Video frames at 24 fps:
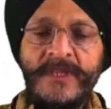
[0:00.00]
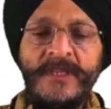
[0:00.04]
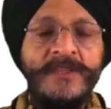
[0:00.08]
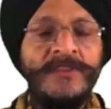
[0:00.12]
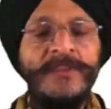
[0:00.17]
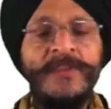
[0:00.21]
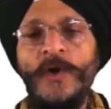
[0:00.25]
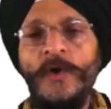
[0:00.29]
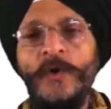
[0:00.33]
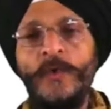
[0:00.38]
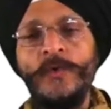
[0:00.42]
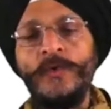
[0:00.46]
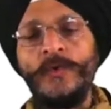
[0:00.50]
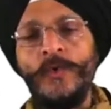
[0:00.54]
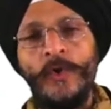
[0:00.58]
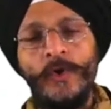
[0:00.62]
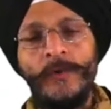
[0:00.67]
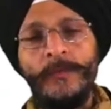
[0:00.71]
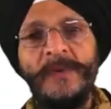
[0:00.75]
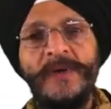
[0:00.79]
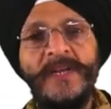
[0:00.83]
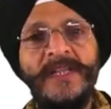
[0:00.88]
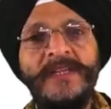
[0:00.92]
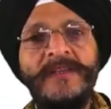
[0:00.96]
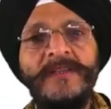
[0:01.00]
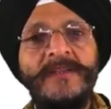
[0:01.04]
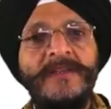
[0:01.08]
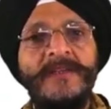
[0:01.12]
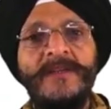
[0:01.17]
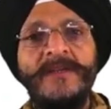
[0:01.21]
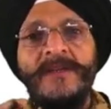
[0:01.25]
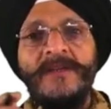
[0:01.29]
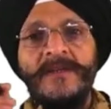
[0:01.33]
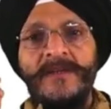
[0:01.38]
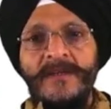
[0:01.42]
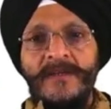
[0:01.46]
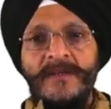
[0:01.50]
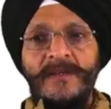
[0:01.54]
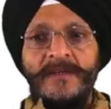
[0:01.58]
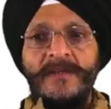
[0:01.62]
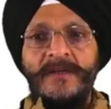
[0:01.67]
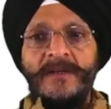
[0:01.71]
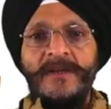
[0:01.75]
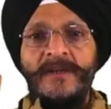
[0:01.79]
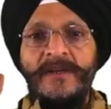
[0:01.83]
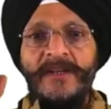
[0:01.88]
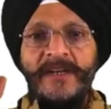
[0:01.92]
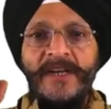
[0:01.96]
Now, normally,
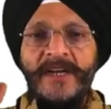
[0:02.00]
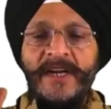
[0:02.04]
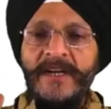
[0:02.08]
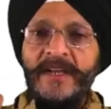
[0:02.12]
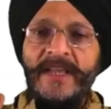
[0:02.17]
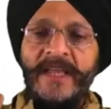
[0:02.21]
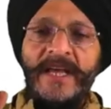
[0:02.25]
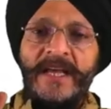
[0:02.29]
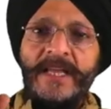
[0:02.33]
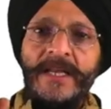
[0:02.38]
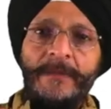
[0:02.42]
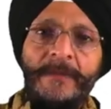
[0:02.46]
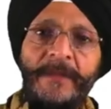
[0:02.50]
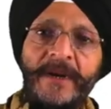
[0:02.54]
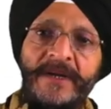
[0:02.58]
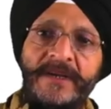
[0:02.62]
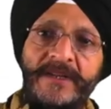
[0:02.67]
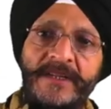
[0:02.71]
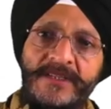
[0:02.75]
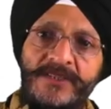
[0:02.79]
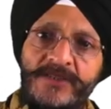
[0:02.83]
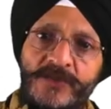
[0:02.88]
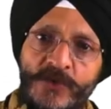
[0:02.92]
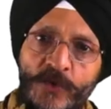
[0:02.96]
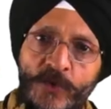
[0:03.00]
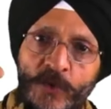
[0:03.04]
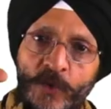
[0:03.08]
trade agreement is